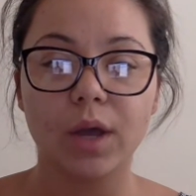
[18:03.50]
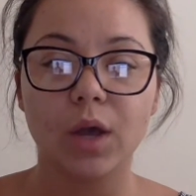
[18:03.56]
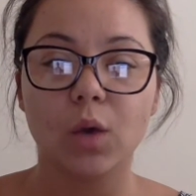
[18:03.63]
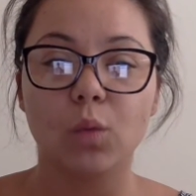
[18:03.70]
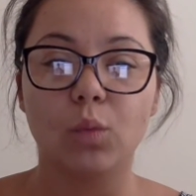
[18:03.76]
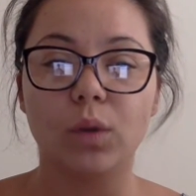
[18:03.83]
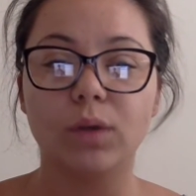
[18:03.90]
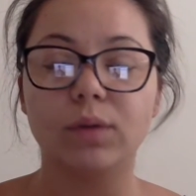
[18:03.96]

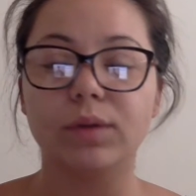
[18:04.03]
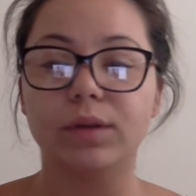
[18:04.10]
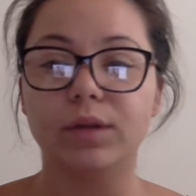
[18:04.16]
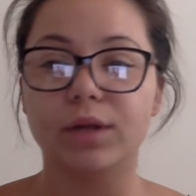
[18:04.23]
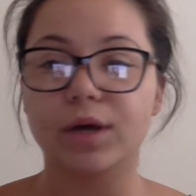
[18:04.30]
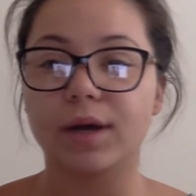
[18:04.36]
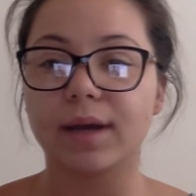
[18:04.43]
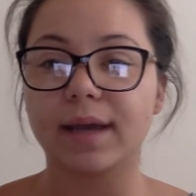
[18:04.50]
we will
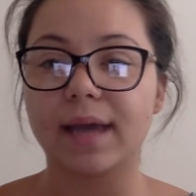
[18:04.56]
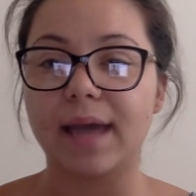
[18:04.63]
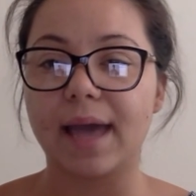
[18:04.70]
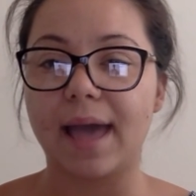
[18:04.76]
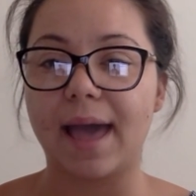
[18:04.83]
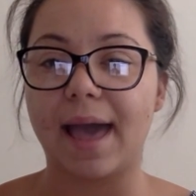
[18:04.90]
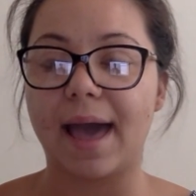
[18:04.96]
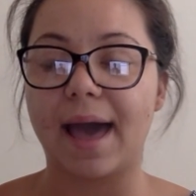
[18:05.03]
look
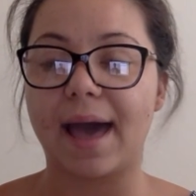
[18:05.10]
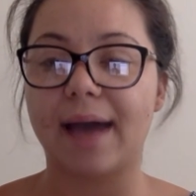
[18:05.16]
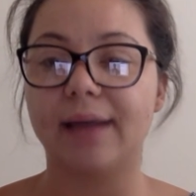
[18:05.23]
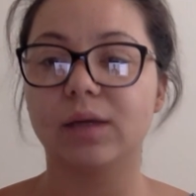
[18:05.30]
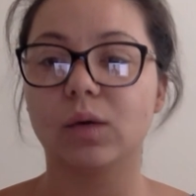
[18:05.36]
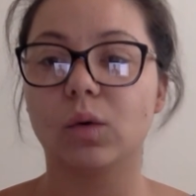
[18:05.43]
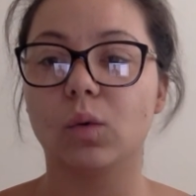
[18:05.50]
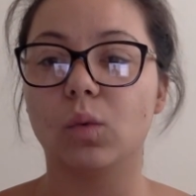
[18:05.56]
at
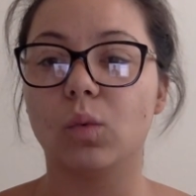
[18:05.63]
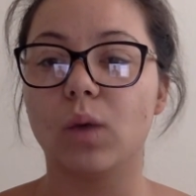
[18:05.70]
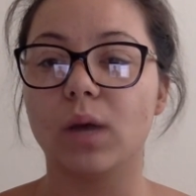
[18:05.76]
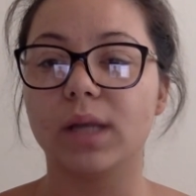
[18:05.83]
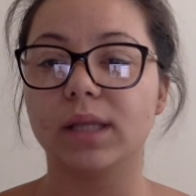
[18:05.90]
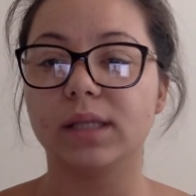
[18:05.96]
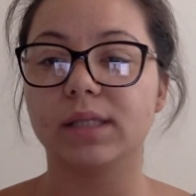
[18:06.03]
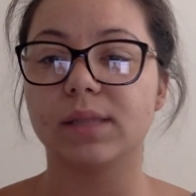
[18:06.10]

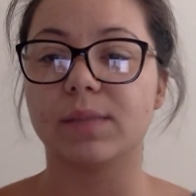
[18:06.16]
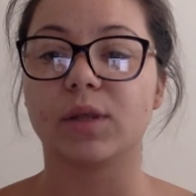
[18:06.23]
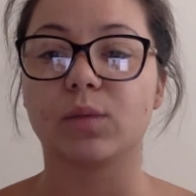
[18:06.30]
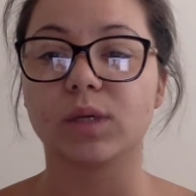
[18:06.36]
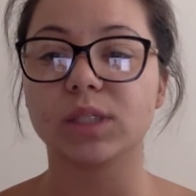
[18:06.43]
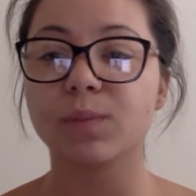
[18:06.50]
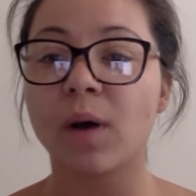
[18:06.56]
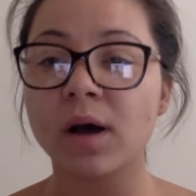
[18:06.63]
what some of the
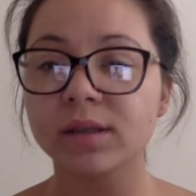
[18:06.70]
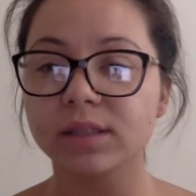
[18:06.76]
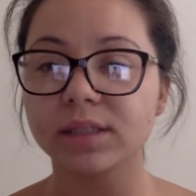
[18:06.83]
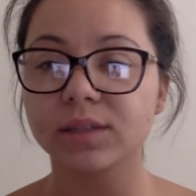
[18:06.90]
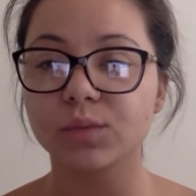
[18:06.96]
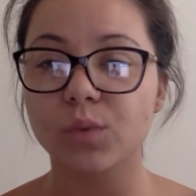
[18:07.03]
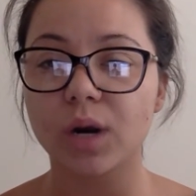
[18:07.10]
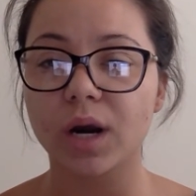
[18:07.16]

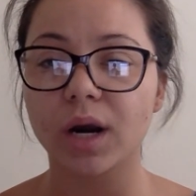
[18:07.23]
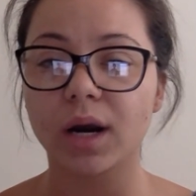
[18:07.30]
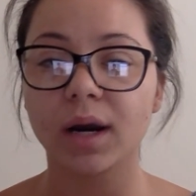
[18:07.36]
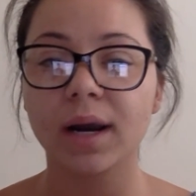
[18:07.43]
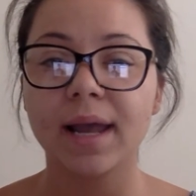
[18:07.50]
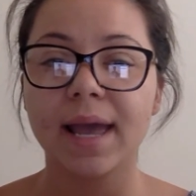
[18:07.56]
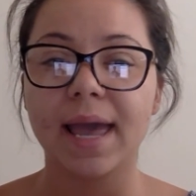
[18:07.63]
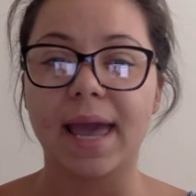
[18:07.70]
responses were,
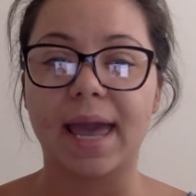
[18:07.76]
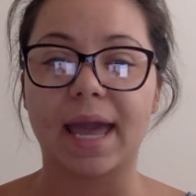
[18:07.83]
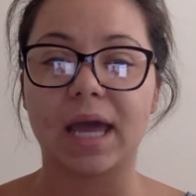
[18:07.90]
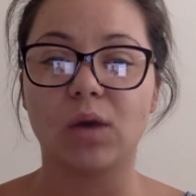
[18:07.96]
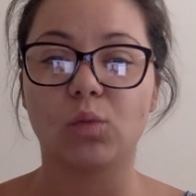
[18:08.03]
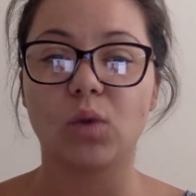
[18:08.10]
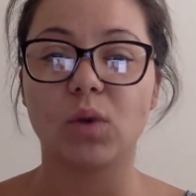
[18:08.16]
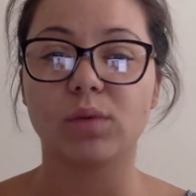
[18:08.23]

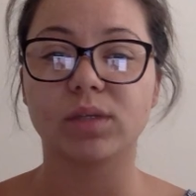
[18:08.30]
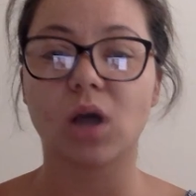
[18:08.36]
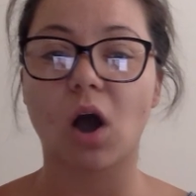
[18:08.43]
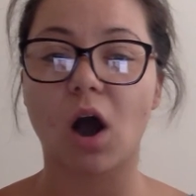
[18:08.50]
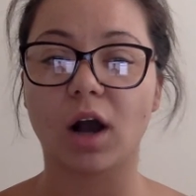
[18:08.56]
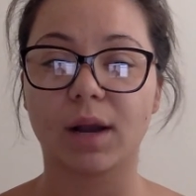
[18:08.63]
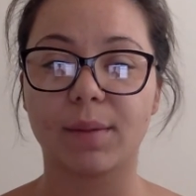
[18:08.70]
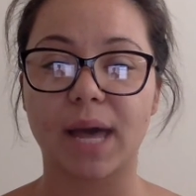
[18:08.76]
and we will
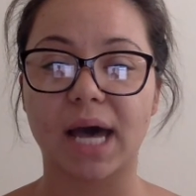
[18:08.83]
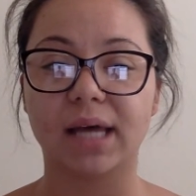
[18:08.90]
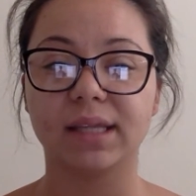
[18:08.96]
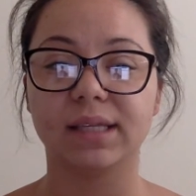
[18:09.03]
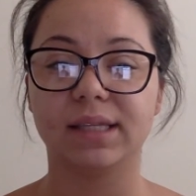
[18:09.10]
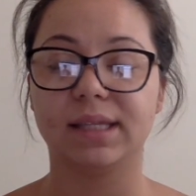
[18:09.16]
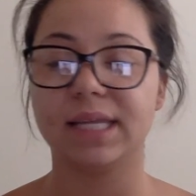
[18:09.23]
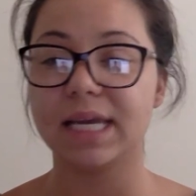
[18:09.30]
talk about
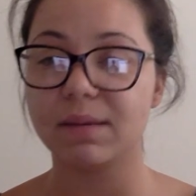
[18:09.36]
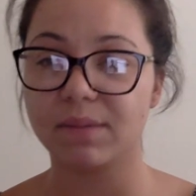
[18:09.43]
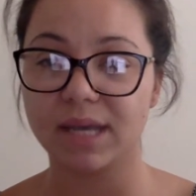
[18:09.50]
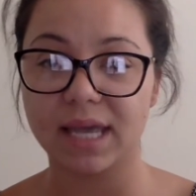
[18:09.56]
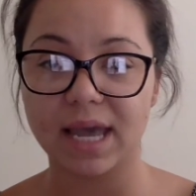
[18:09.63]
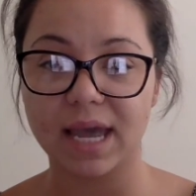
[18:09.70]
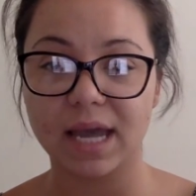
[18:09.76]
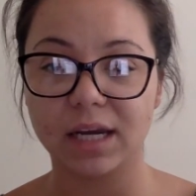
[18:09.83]
theme
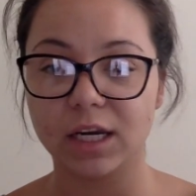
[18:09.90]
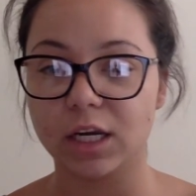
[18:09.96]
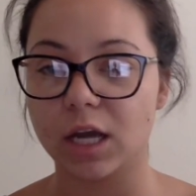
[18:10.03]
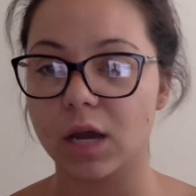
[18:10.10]
again.